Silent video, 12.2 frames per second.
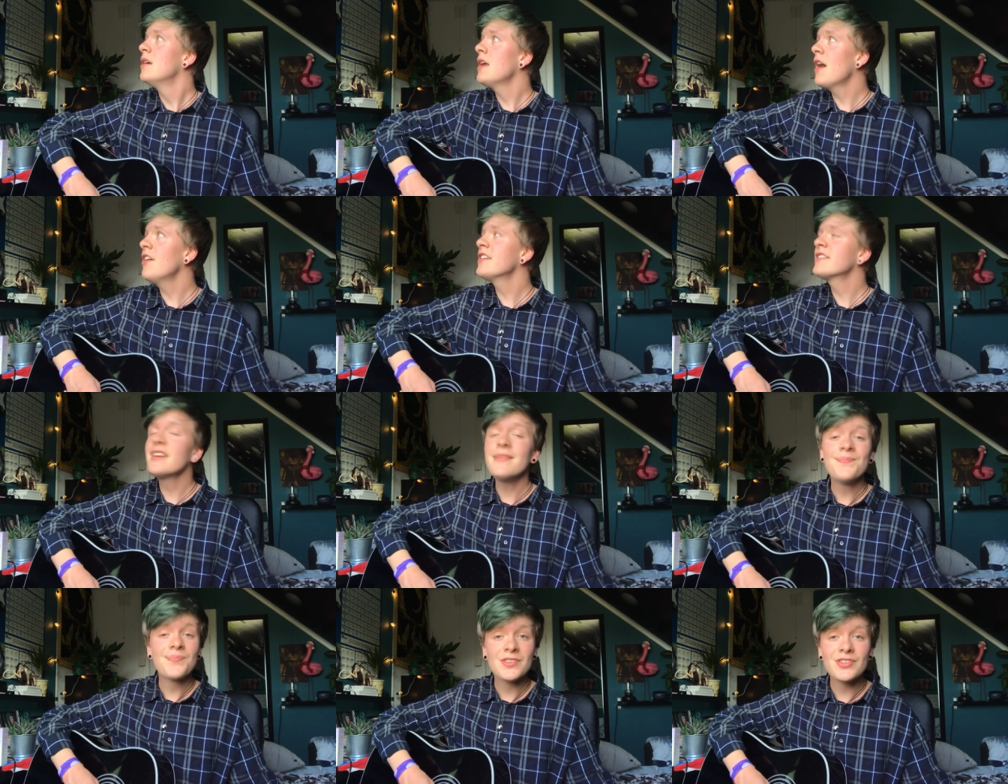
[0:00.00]
Jeg vet det.
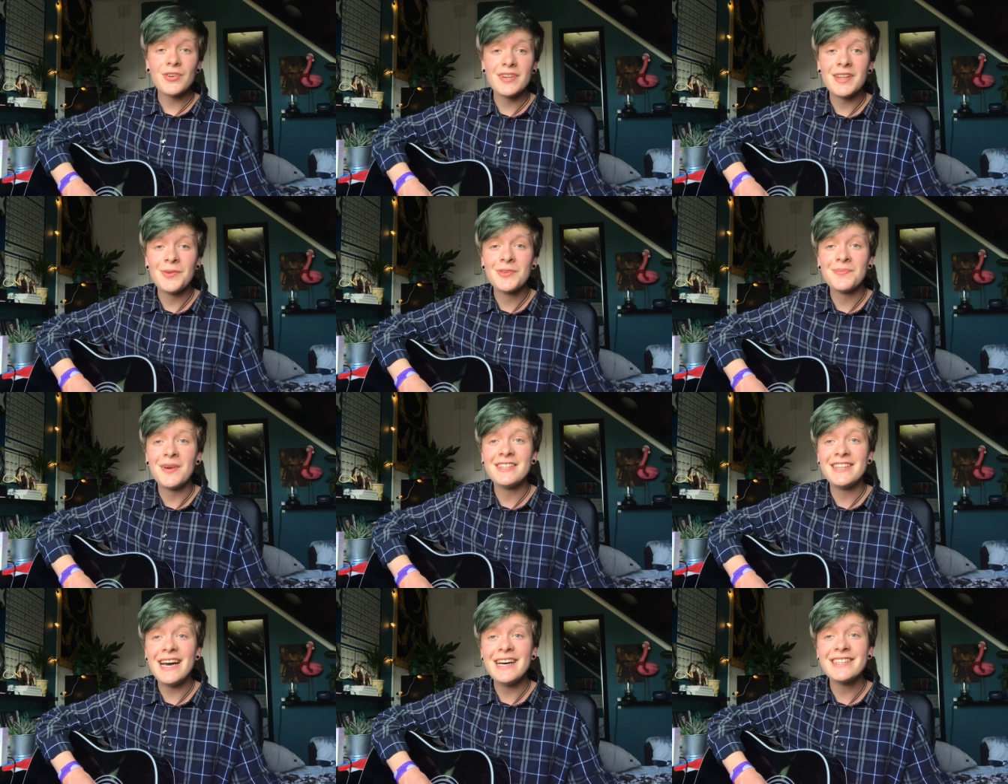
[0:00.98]
Sorry, that was my
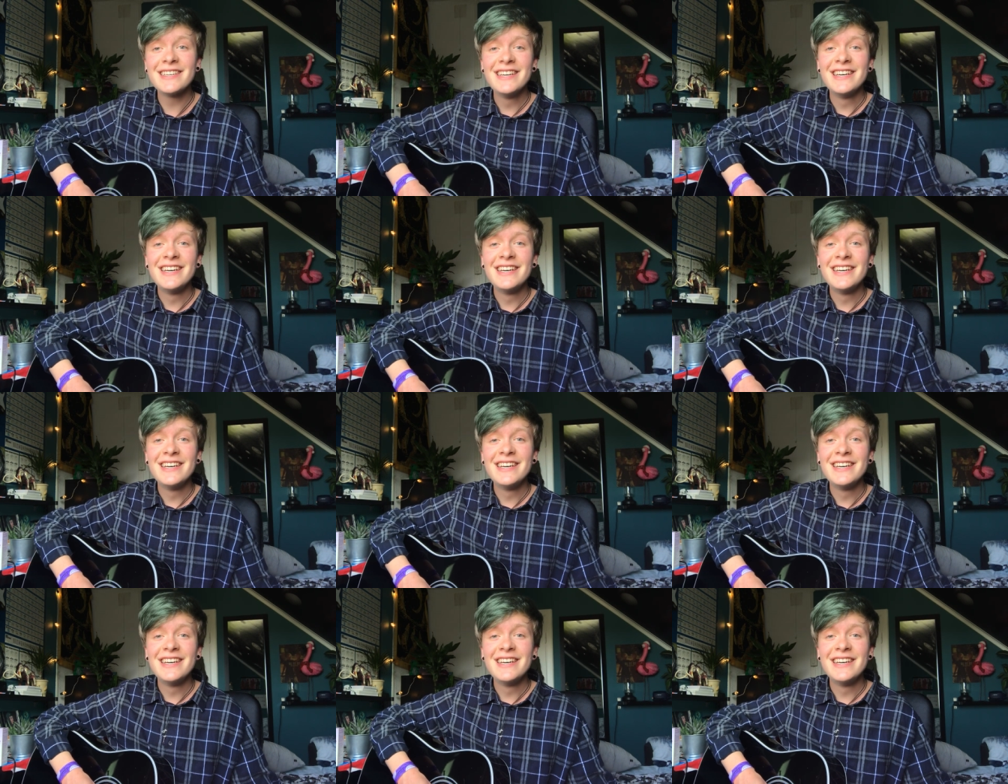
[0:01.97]
dad.